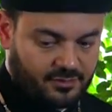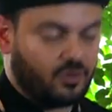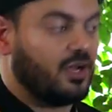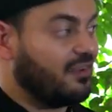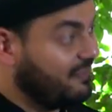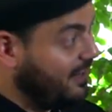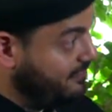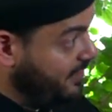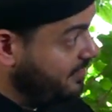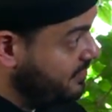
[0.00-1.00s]
Or like 5
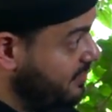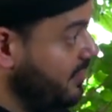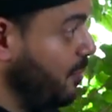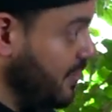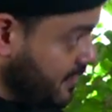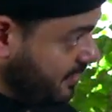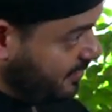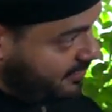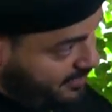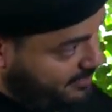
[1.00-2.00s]
days, it depends on
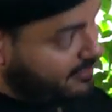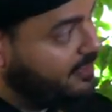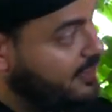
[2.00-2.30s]
your whatever.